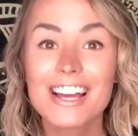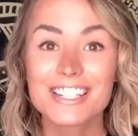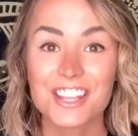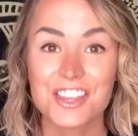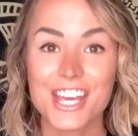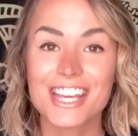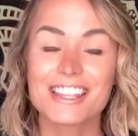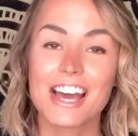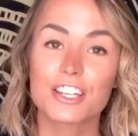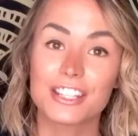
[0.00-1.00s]
to think
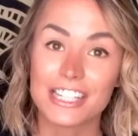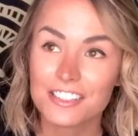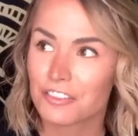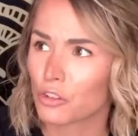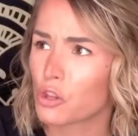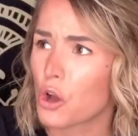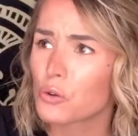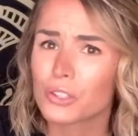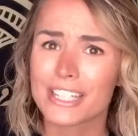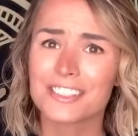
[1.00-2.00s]
that these
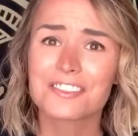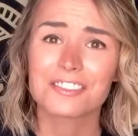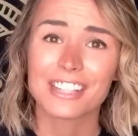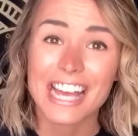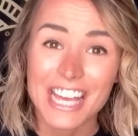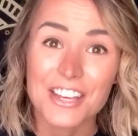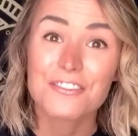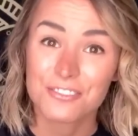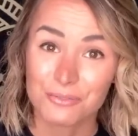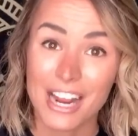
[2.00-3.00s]
lowly
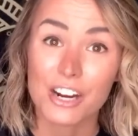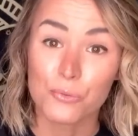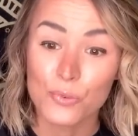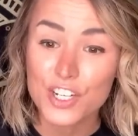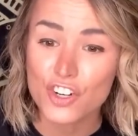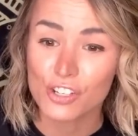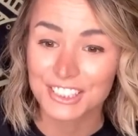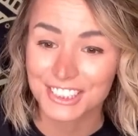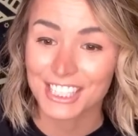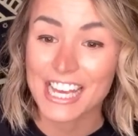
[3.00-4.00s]
slave, right, original
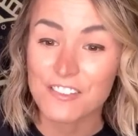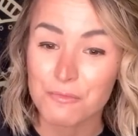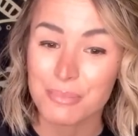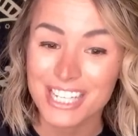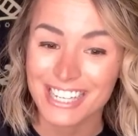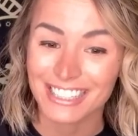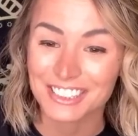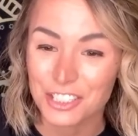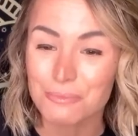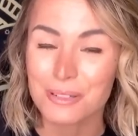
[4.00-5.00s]
slave
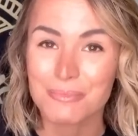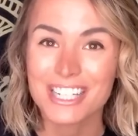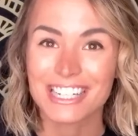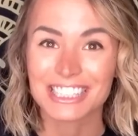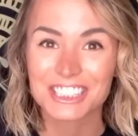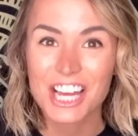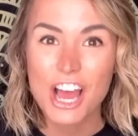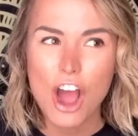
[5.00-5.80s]
beings, human beings,